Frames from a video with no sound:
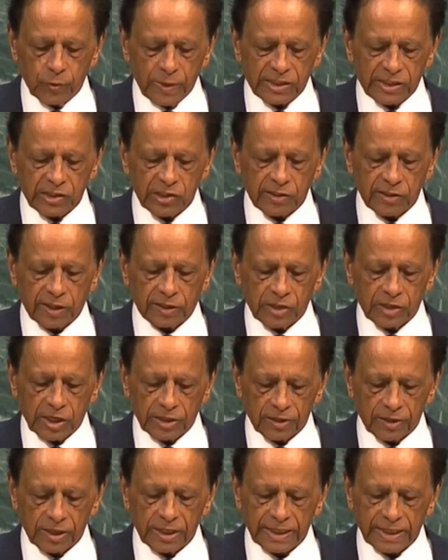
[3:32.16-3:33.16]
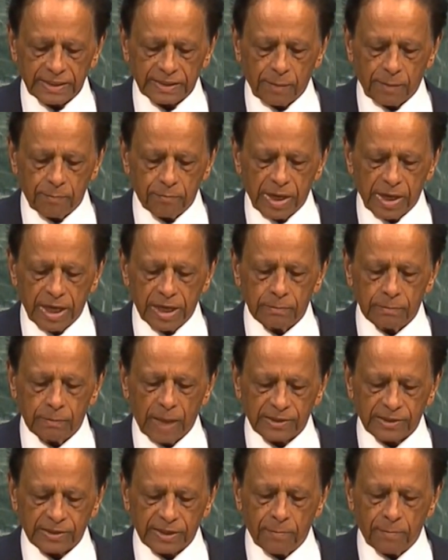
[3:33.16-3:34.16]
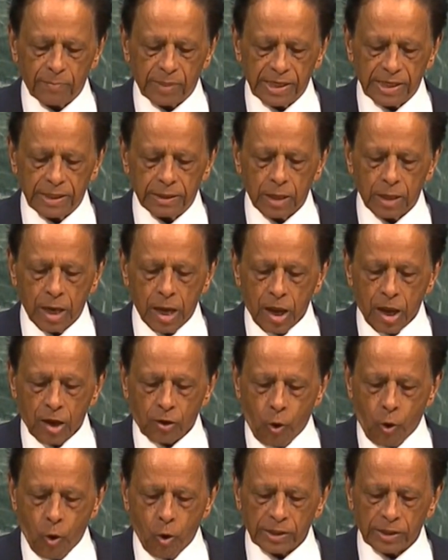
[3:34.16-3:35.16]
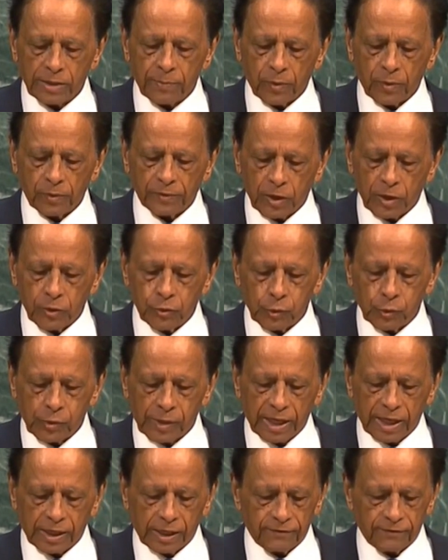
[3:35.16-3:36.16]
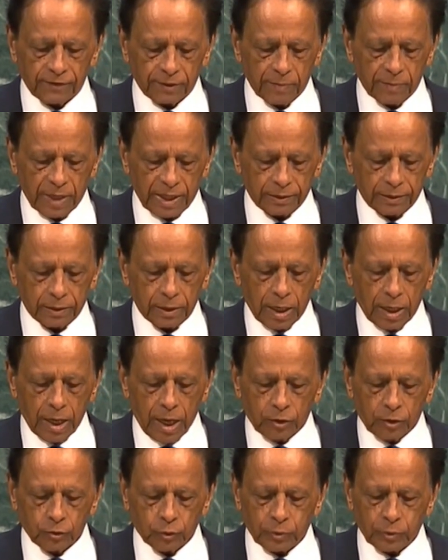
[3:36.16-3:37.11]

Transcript: in which the General Assembly called upon the UK government